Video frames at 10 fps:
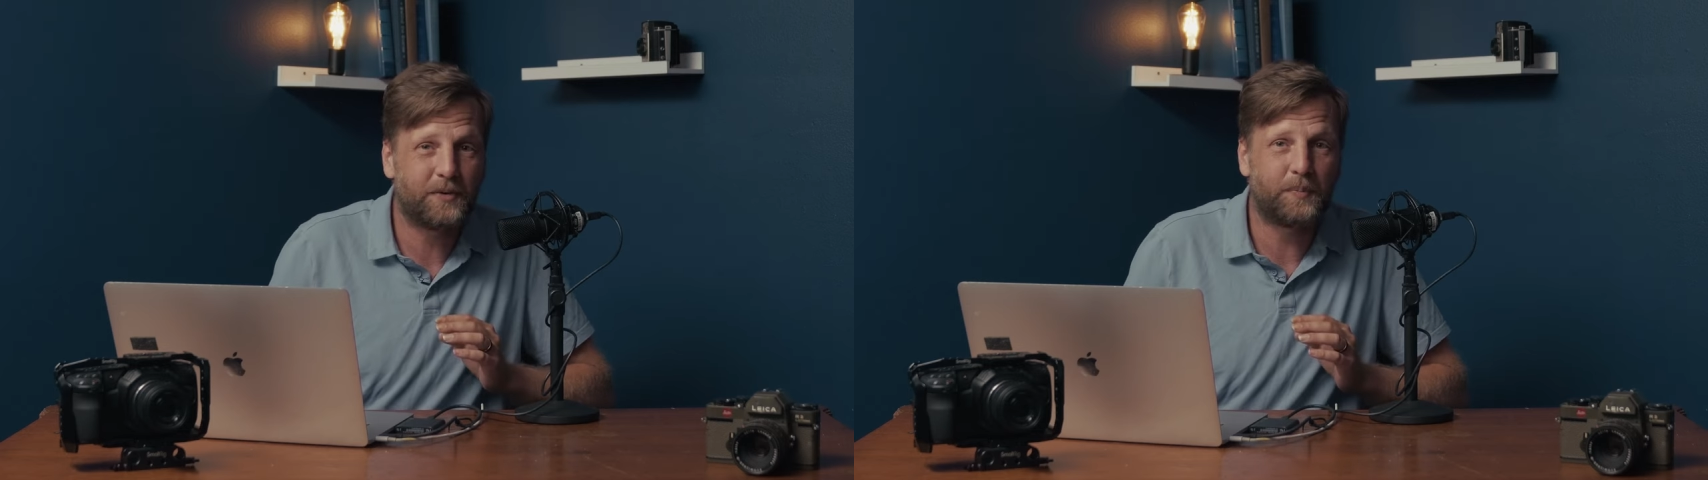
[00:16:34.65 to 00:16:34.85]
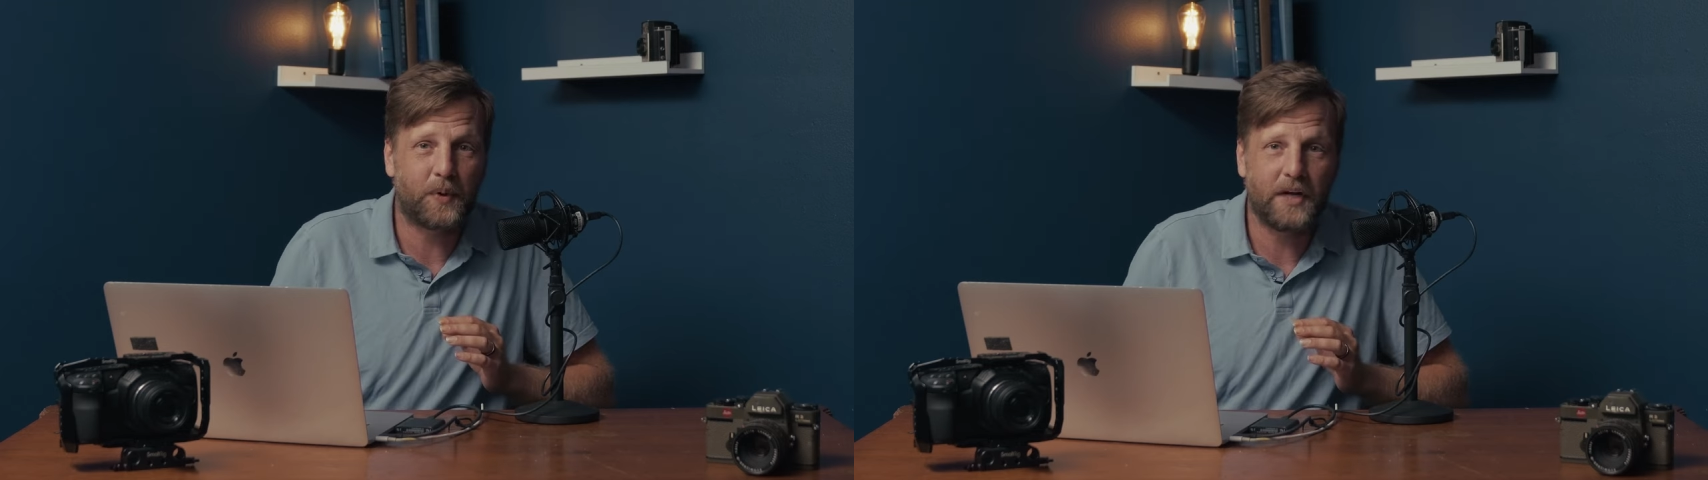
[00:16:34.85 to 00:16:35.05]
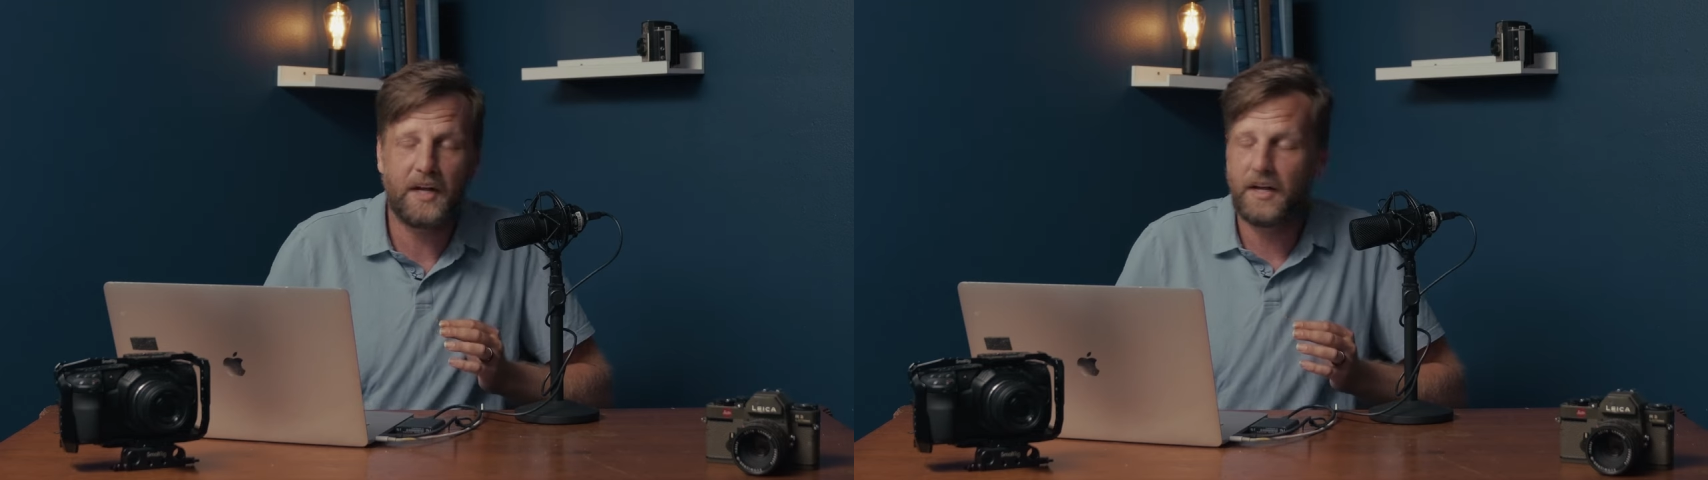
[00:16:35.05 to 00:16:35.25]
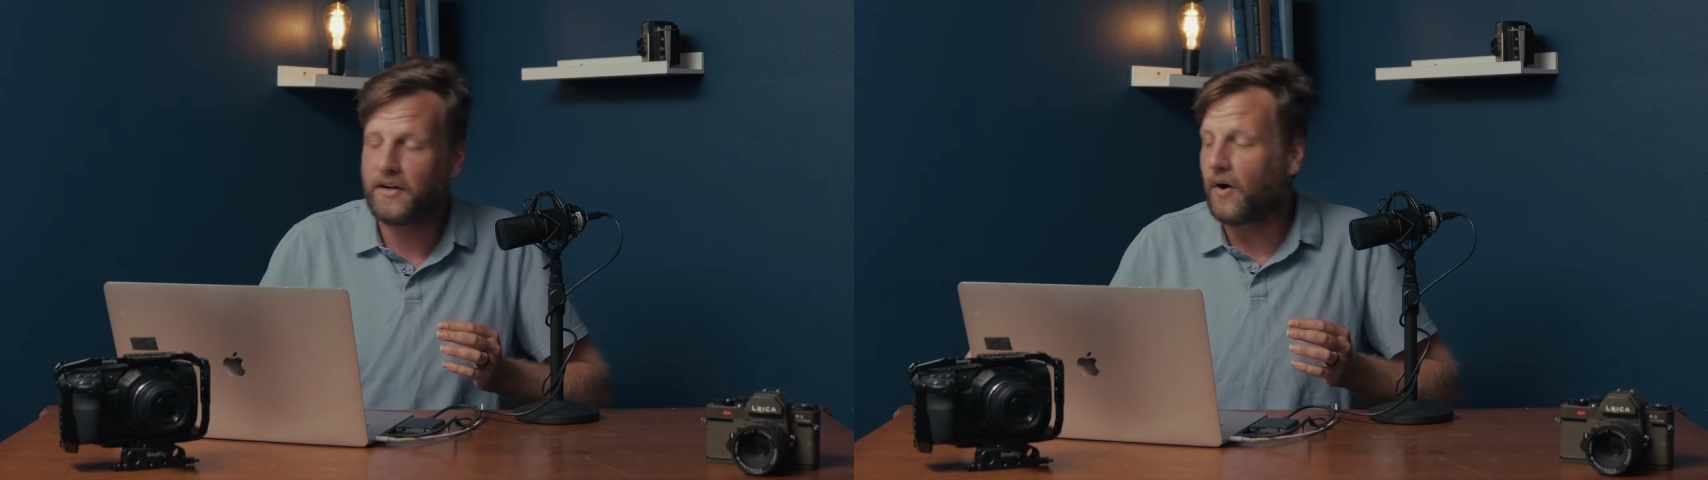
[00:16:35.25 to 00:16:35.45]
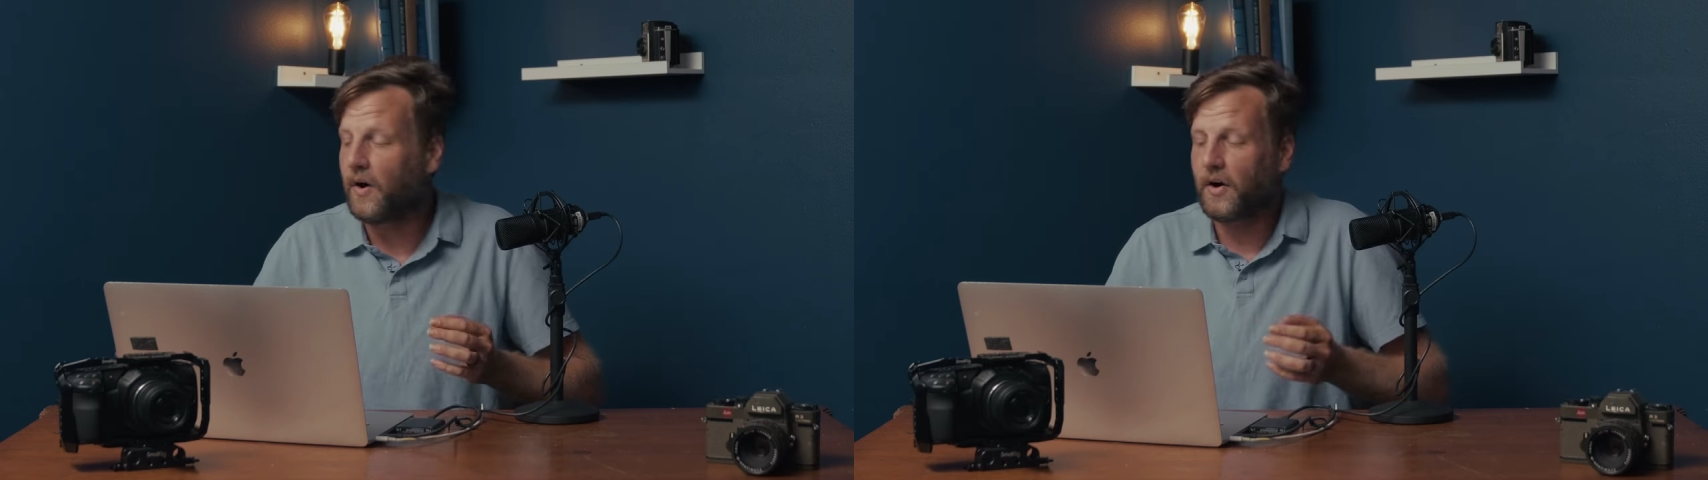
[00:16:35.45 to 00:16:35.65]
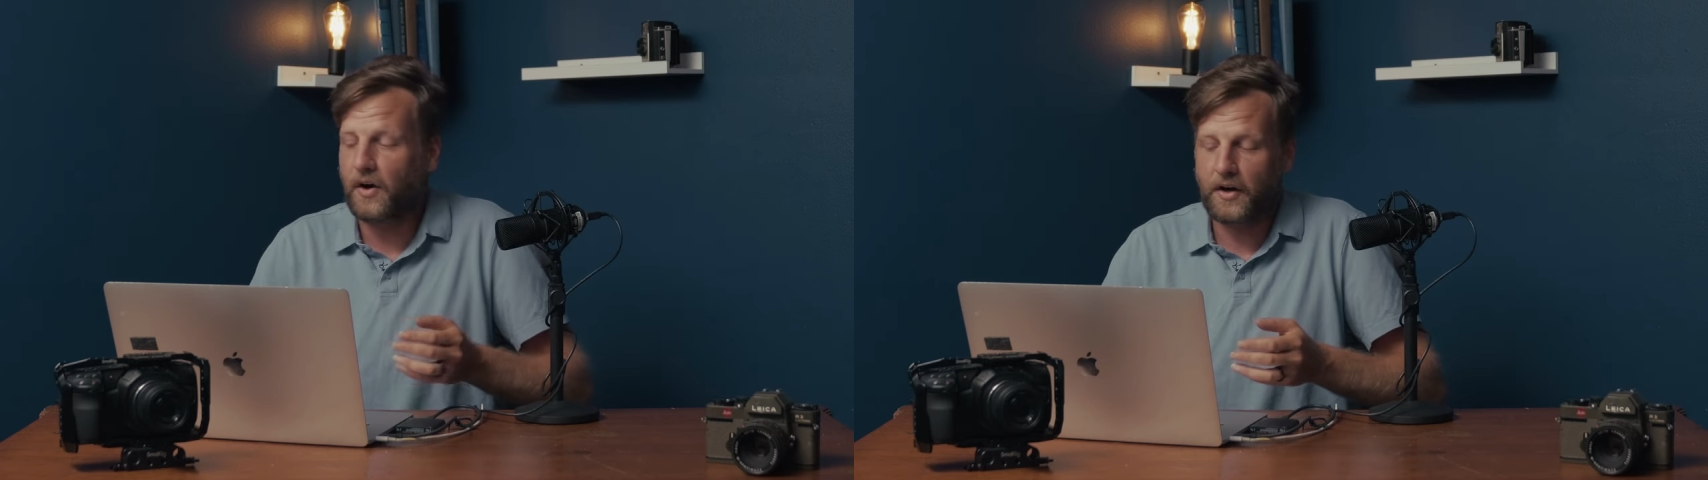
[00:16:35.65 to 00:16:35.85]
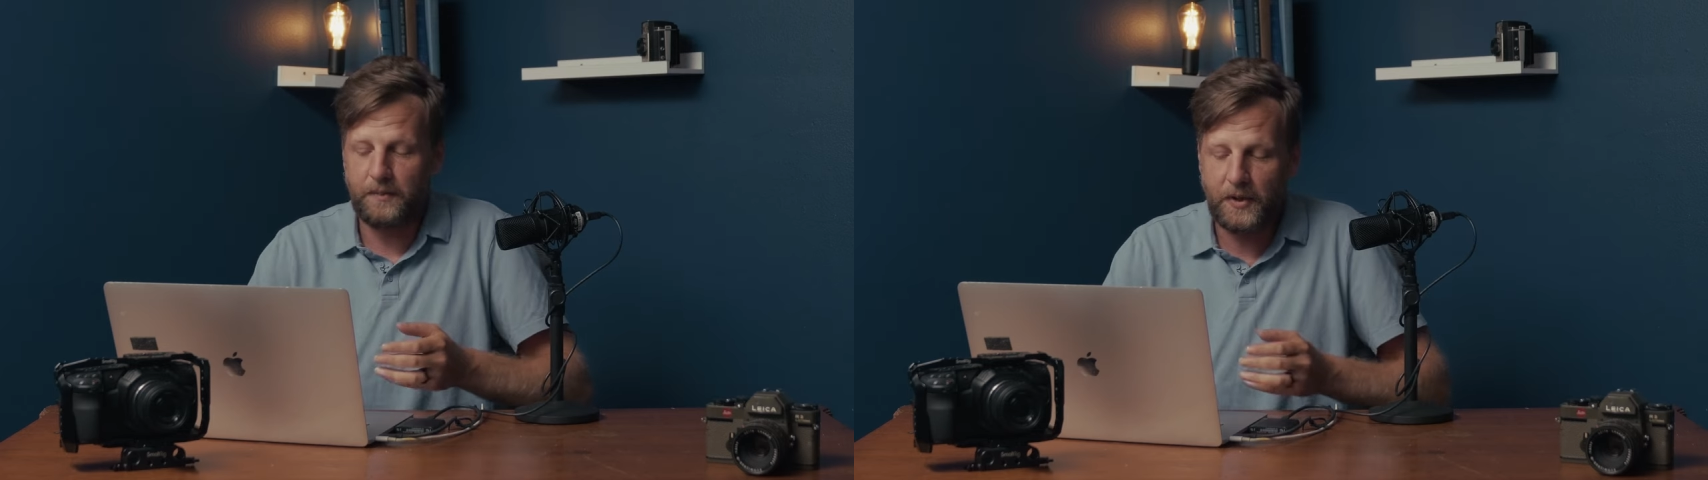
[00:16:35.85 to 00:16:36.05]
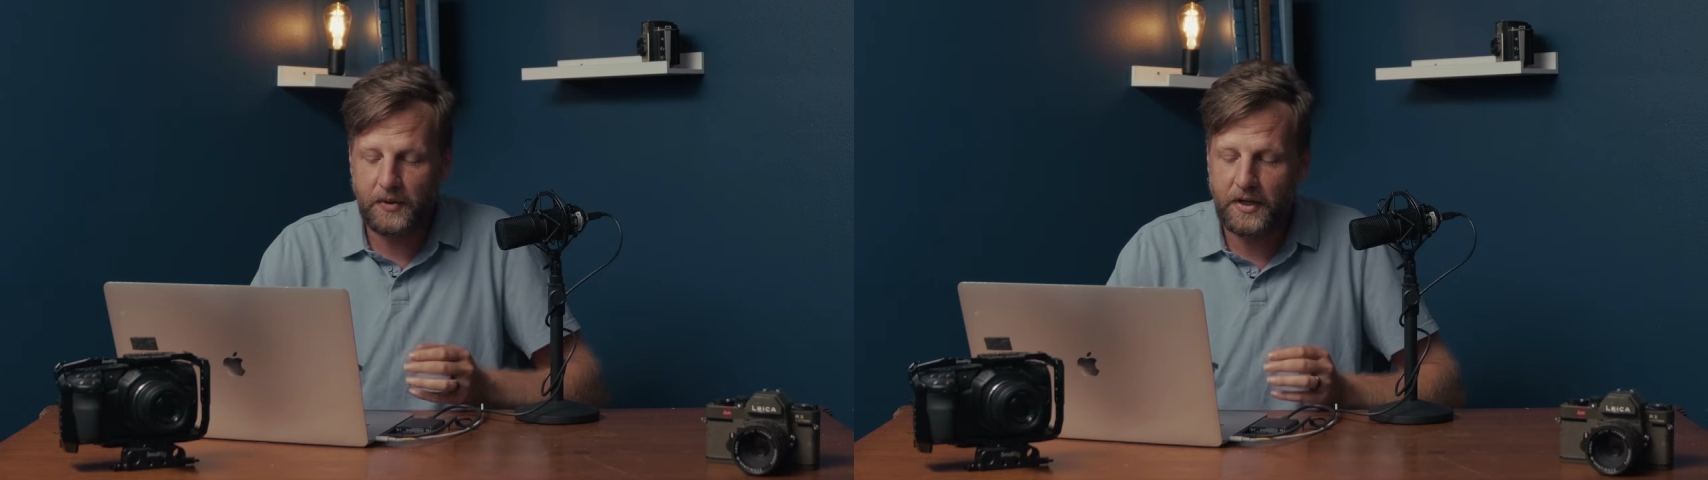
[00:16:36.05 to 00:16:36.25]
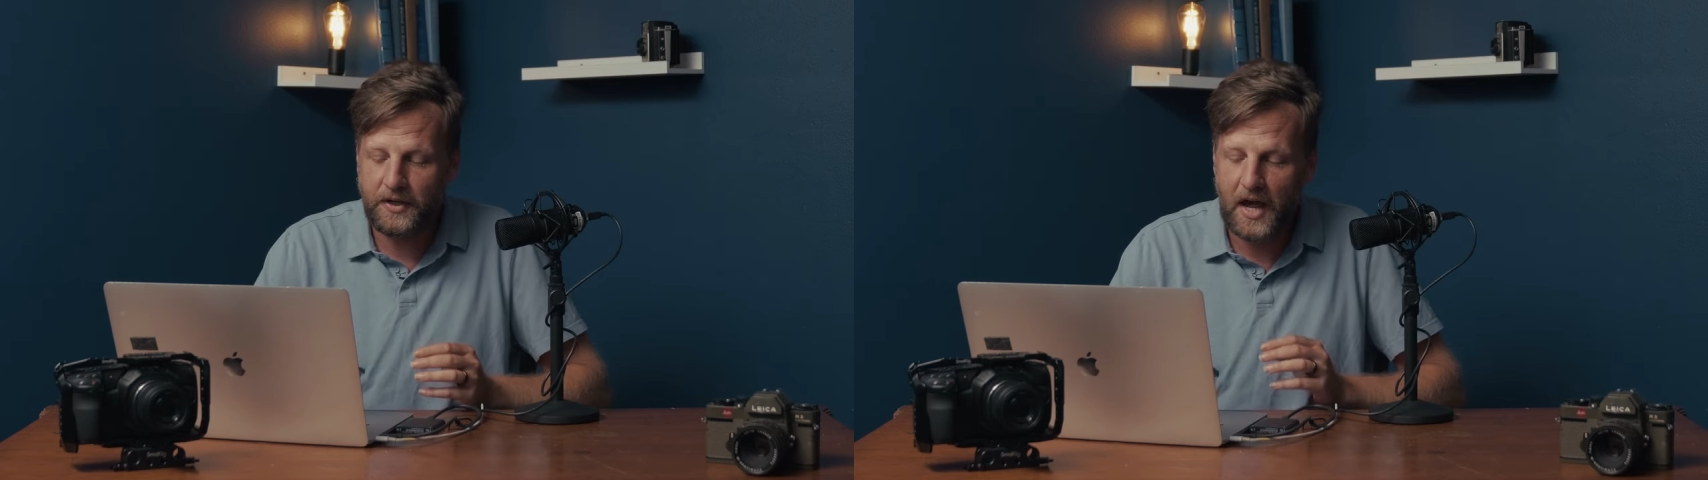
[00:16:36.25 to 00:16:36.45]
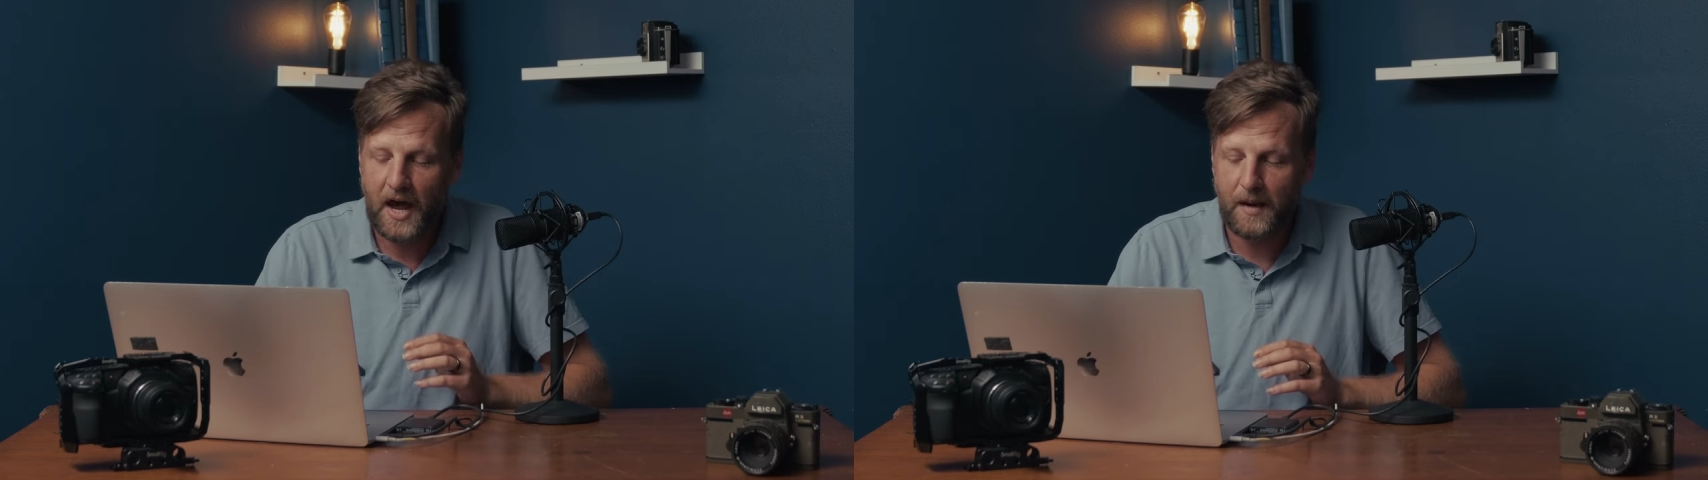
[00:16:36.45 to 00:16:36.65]
to bring in on our community
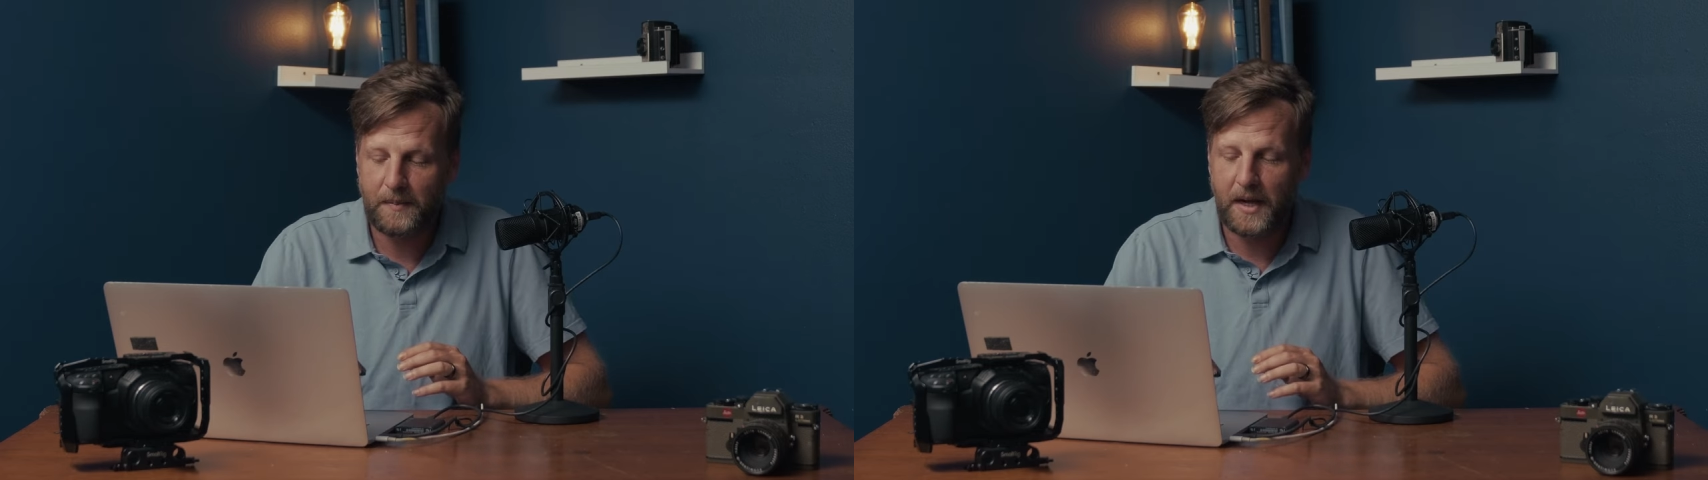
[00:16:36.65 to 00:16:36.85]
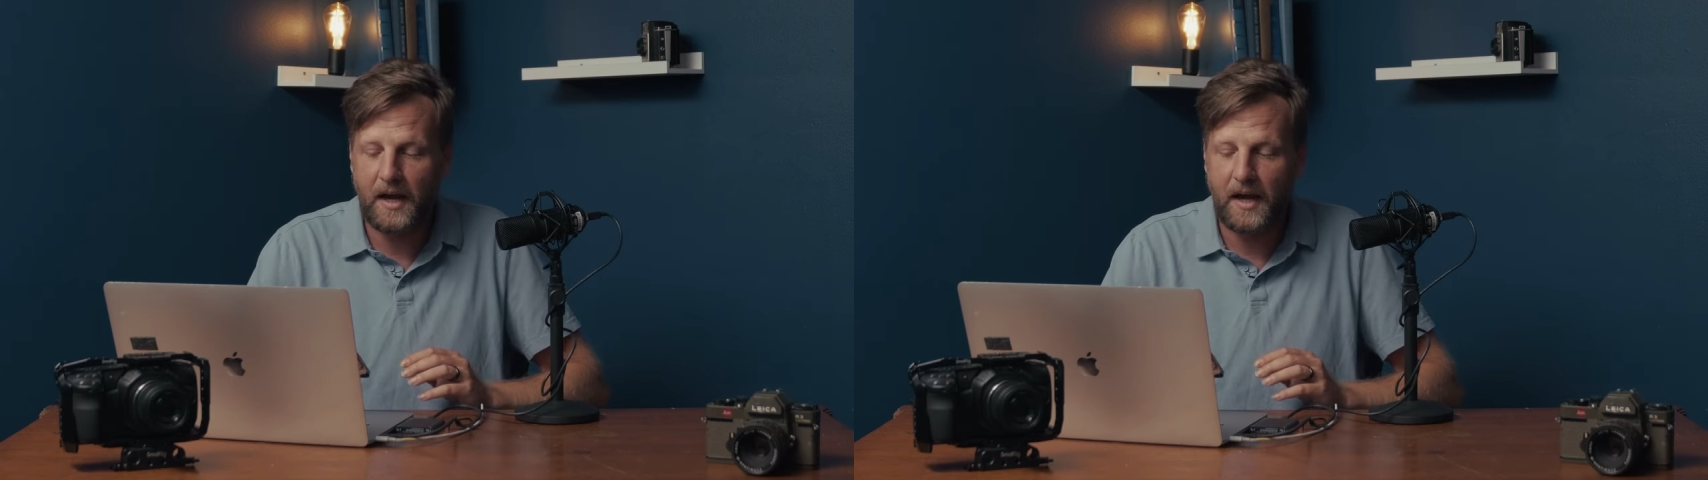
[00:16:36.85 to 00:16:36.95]
tab,